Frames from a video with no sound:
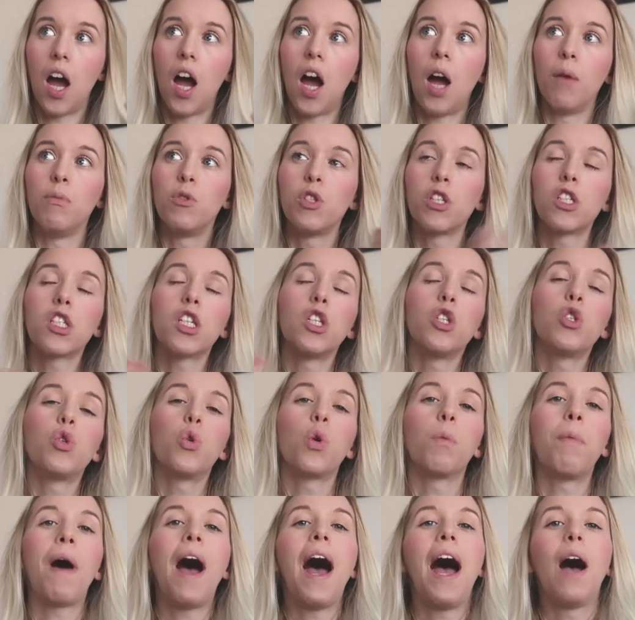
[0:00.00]
I'm just going to
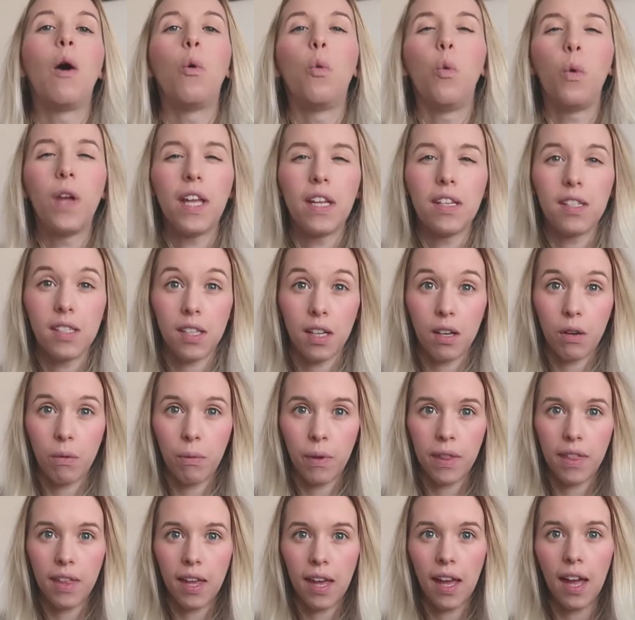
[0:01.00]
talk about how we deal
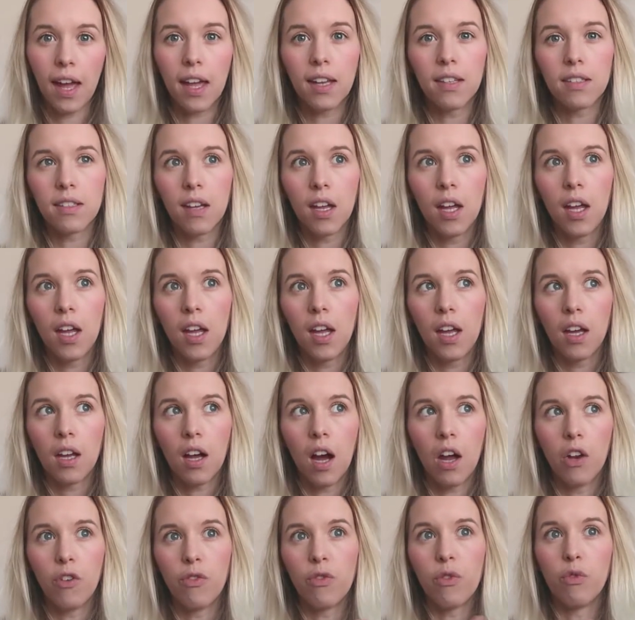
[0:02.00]
with it and
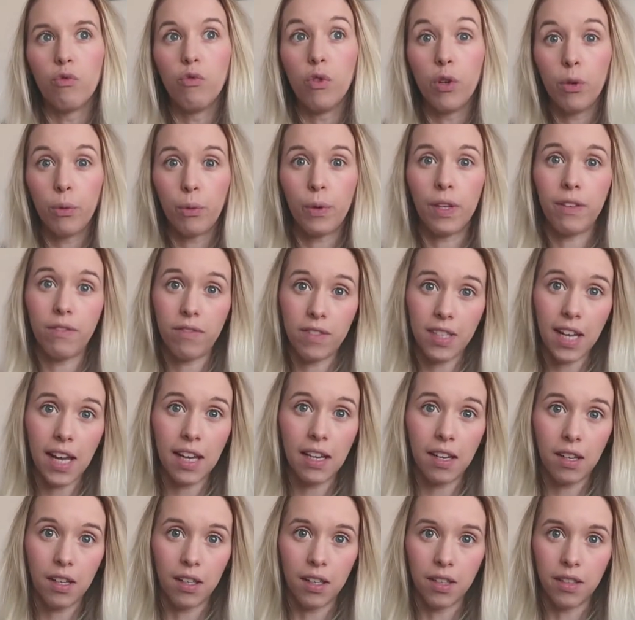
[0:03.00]
kind of the route we've
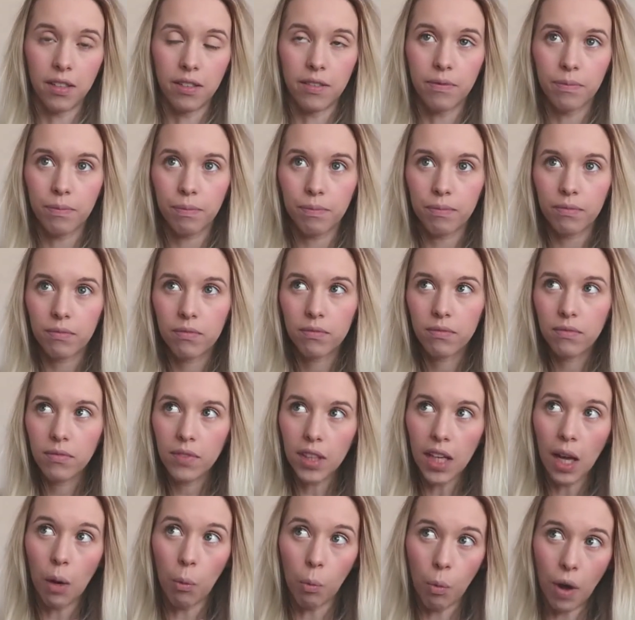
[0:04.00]
taken
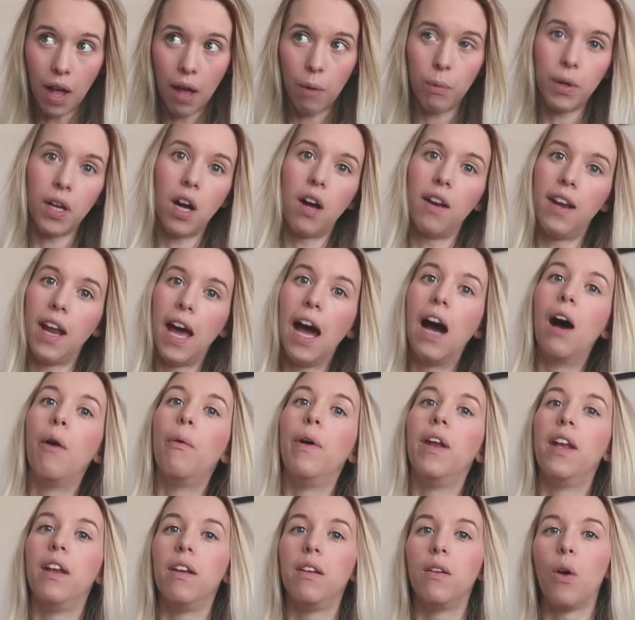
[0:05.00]
and where we are now
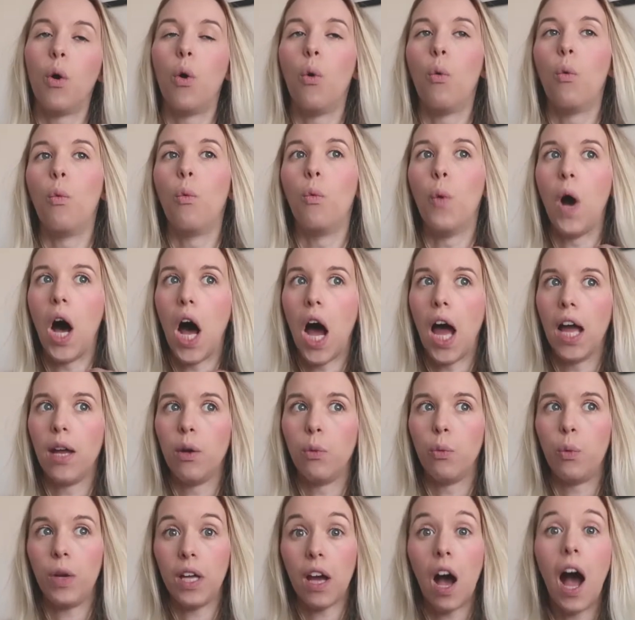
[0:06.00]
and
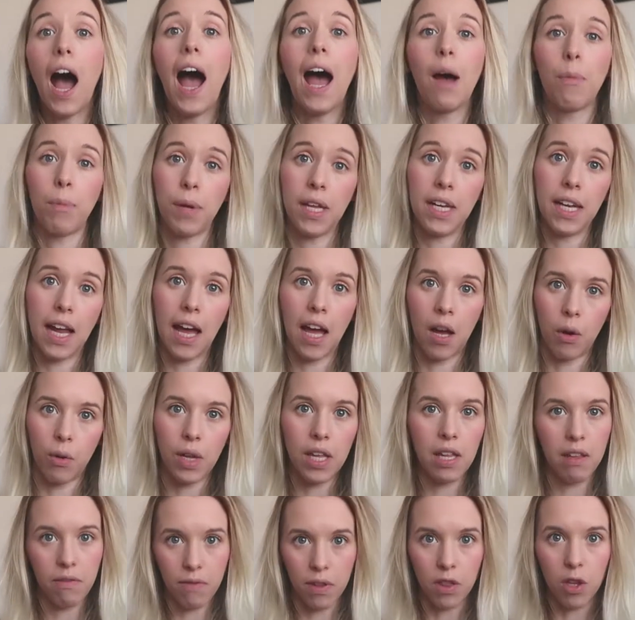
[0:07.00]
why we are happy now,
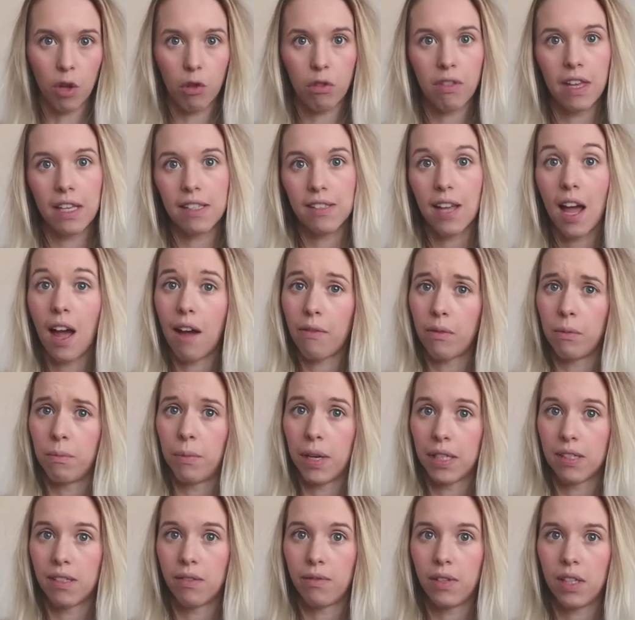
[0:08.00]
even though things haven't
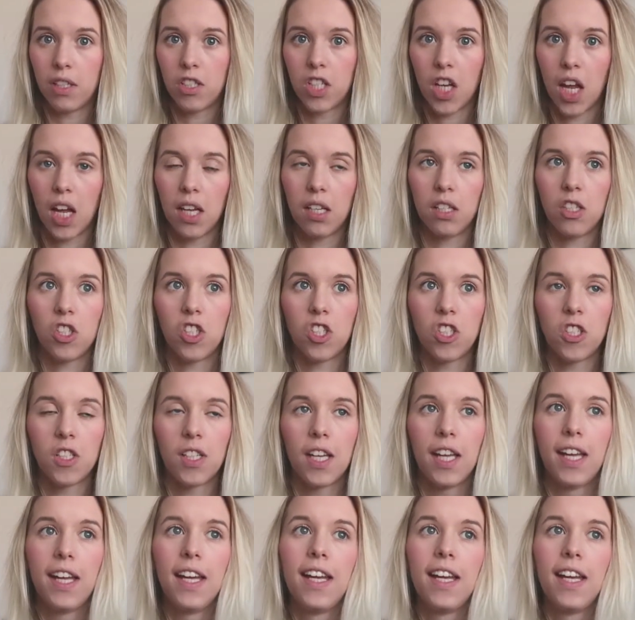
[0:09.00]
massively changed.